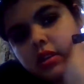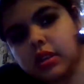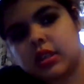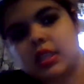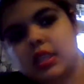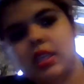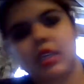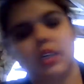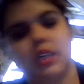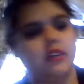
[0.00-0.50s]

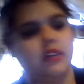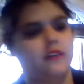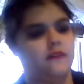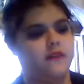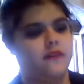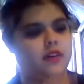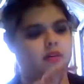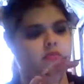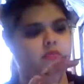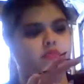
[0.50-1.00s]
Ugh, it's
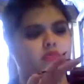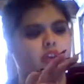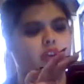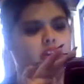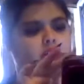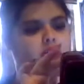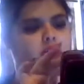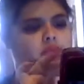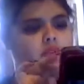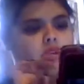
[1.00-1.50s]
fucking
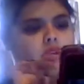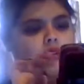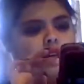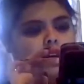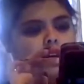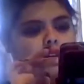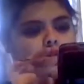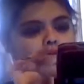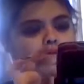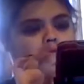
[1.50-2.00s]
bright for you
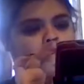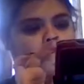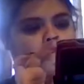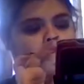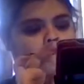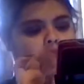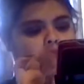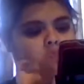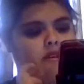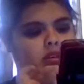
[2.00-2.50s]
guys,
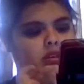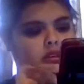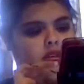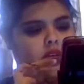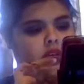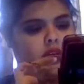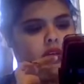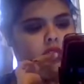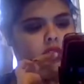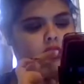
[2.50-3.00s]
right?
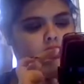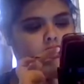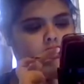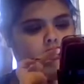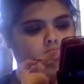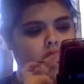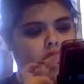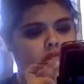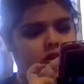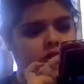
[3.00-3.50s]

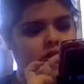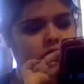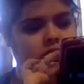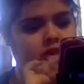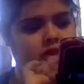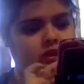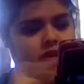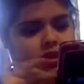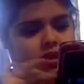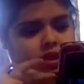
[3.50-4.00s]
I'm
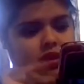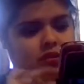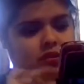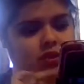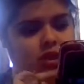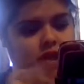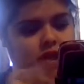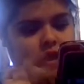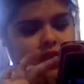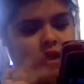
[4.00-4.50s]
so
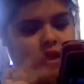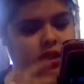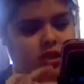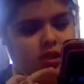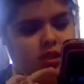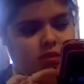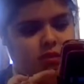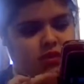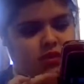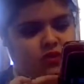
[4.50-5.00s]
sorry, guys,
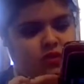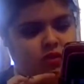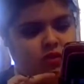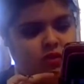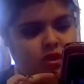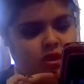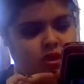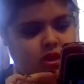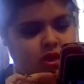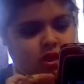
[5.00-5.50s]
that my phone
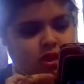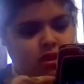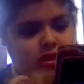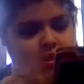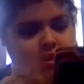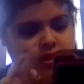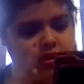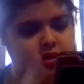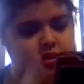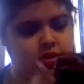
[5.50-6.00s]
is
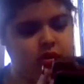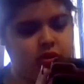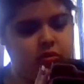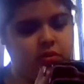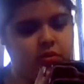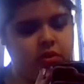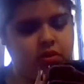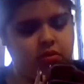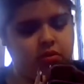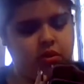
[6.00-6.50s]
acting
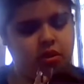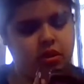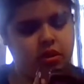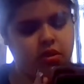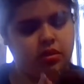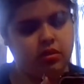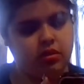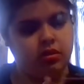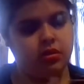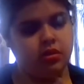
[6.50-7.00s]
stupid right
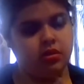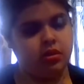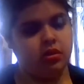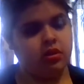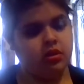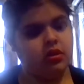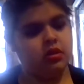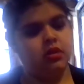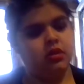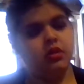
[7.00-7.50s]
now.
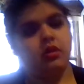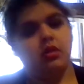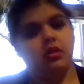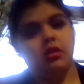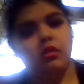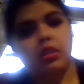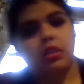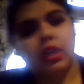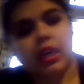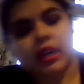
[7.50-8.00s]

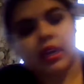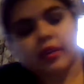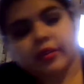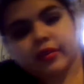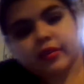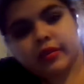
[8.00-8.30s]
Okay.